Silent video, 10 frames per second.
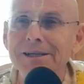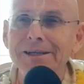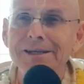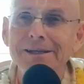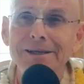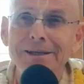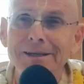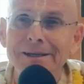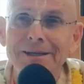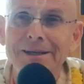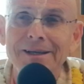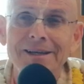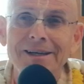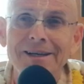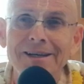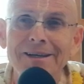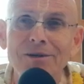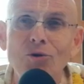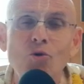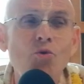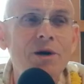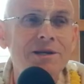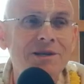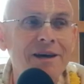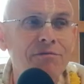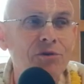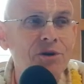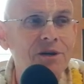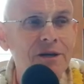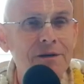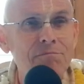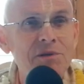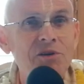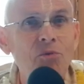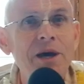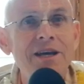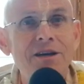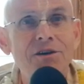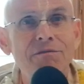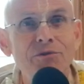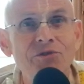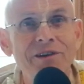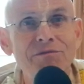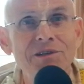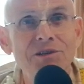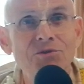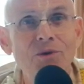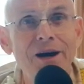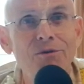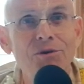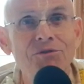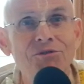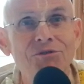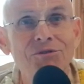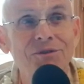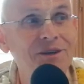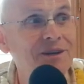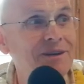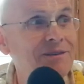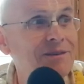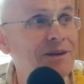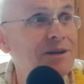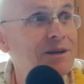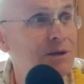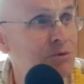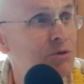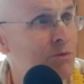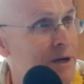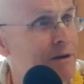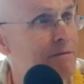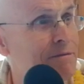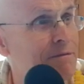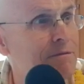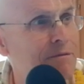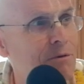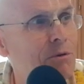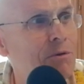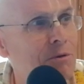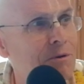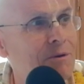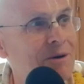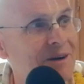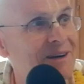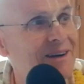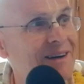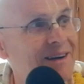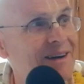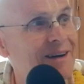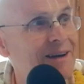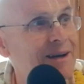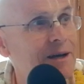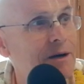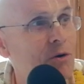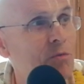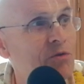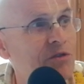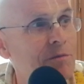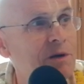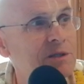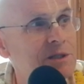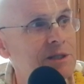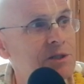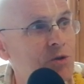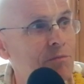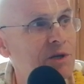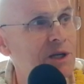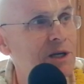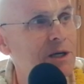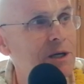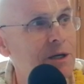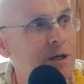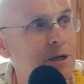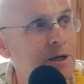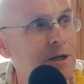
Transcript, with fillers: like uh, uh, who has ever been awake for 72 hours? Uh, it's like you, you have. Oh. Almost a month. Almost a month. Insomnia.